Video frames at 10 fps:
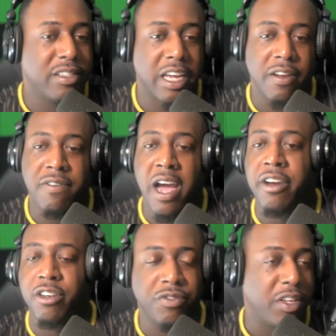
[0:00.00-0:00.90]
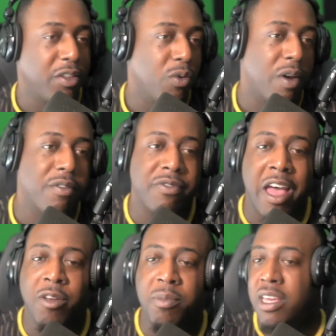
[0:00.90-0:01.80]
It's like a finder's fee. Whoever
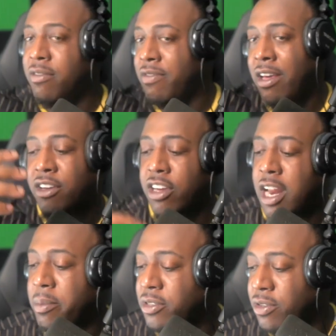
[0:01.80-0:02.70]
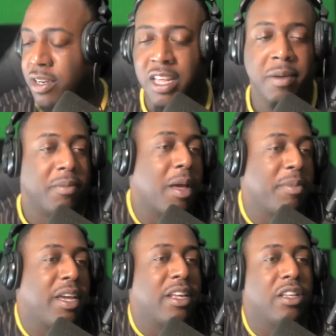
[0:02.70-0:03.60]
found me and found a good opportunity, I'm
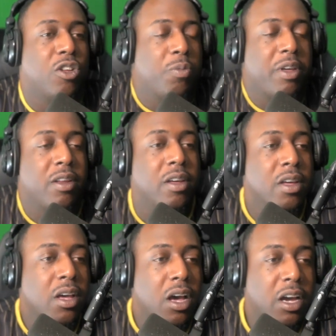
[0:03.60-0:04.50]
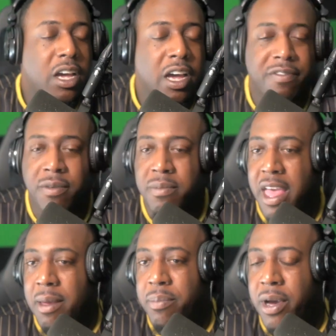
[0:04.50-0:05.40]
I'm getting a little bit of a cut from
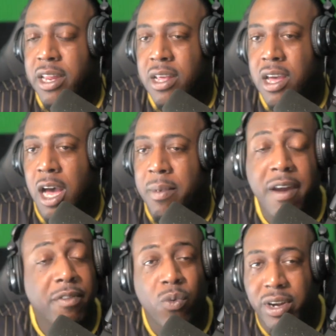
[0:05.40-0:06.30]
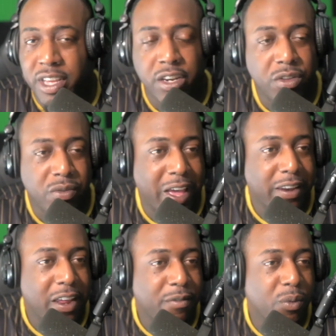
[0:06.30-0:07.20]
that. But um, everyone can do
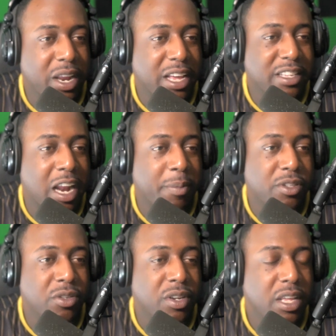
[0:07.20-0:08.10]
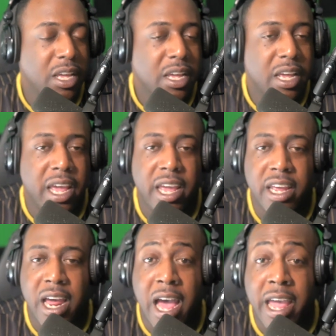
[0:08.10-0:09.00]
that. Everyone has that opportunity.
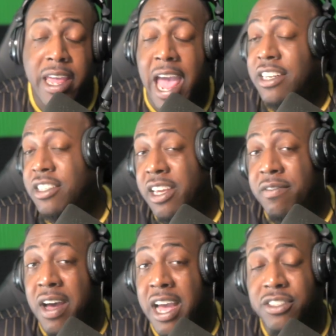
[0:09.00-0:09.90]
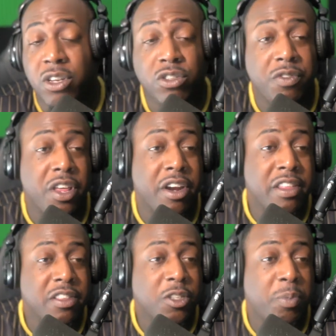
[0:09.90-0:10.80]
And I actually advise those of you that are
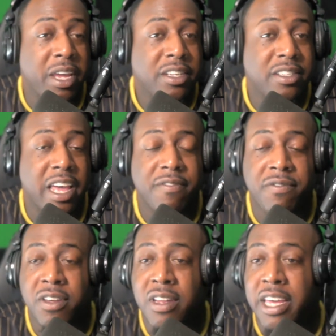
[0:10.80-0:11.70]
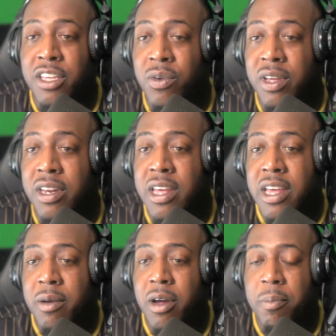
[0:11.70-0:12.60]
in the space that feel like you can
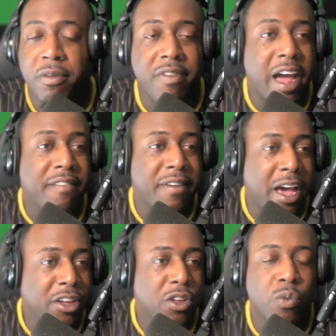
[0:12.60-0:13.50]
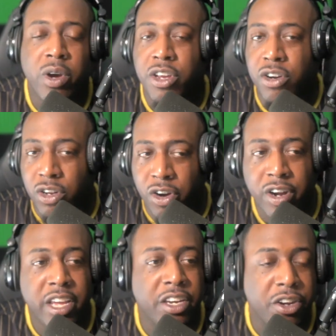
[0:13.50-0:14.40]
uh, provide value in what you're
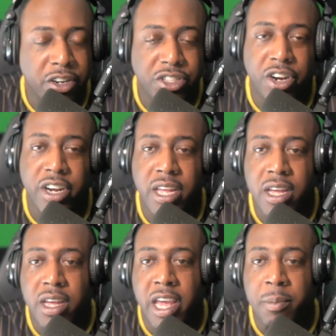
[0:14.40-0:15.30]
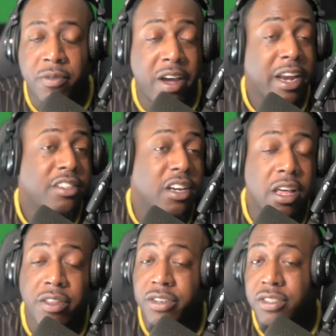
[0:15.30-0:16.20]
learning in your journey and provide it to
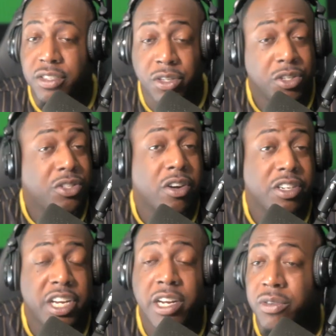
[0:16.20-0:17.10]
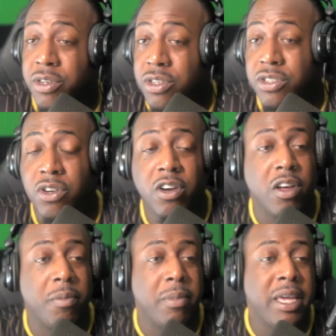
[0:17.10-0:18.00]
others, you should start a channel. You should start
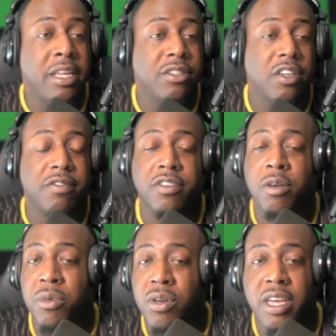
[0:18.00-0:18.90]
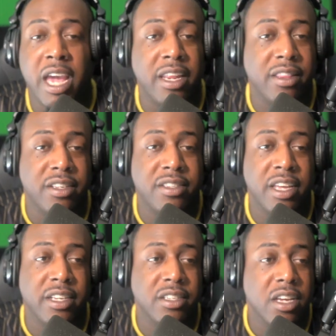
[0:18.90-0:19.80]
a means of communicating these
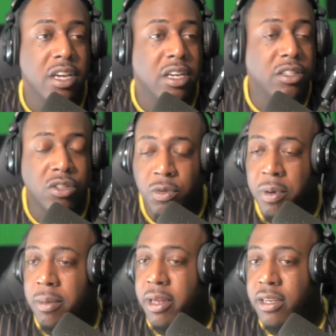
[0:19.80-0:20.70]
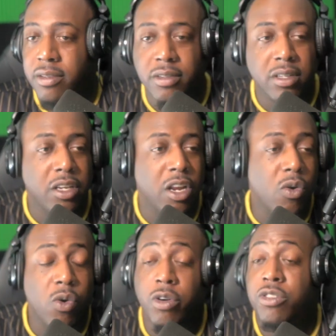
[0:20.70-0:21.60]
things to the public, you
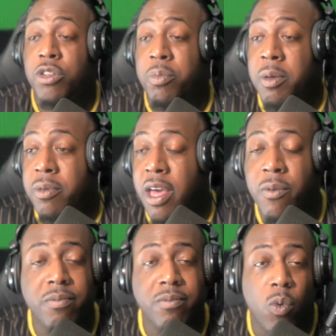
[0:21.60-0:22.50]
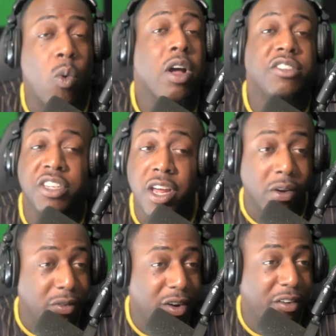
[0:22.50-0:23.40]
know, or to the people that want to
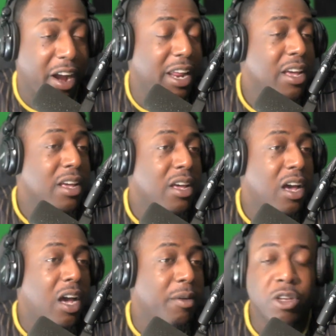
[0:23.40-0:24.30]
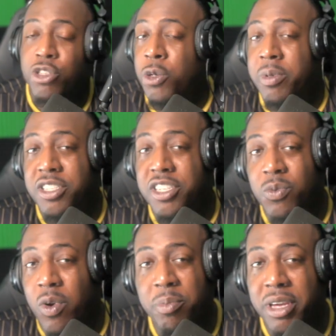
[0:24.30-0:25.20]
know. All right. Uh, YouTube is
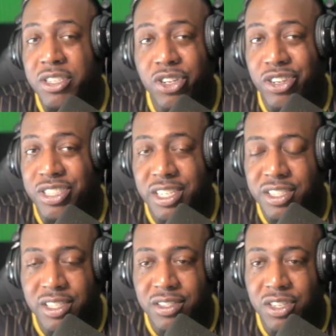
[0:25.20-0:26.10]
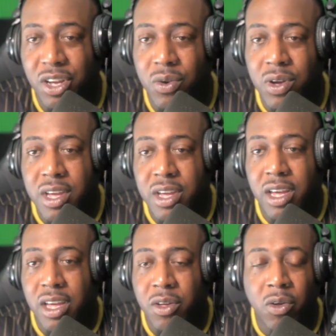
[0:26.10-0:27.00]
just one big search engine. So
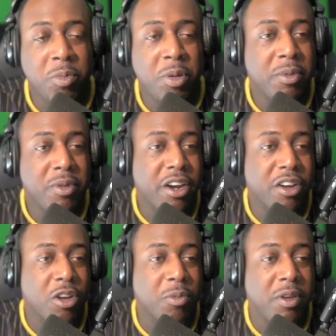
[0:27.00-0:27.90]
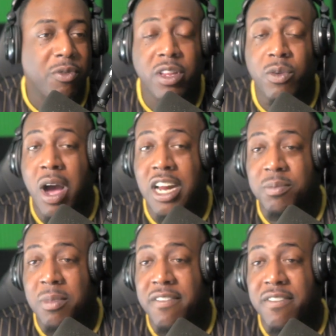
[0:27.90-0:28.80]
uh, the only people that are going to be really
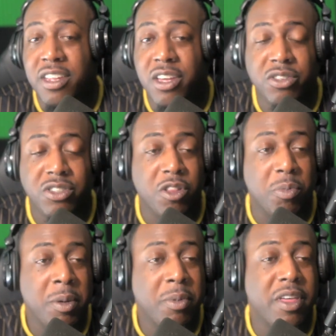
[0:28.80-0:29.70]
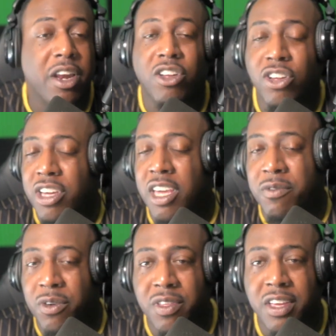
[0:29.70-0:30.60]
watching my videos are the people that are looking
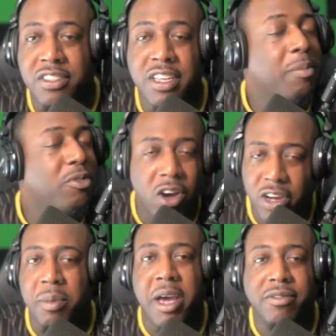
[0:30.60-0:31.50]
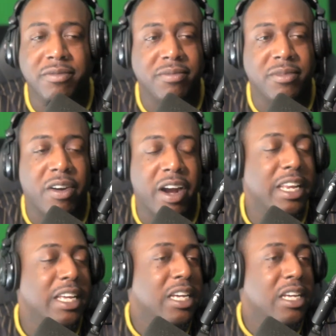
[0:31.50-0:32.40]
for things that I'm talking about. All right.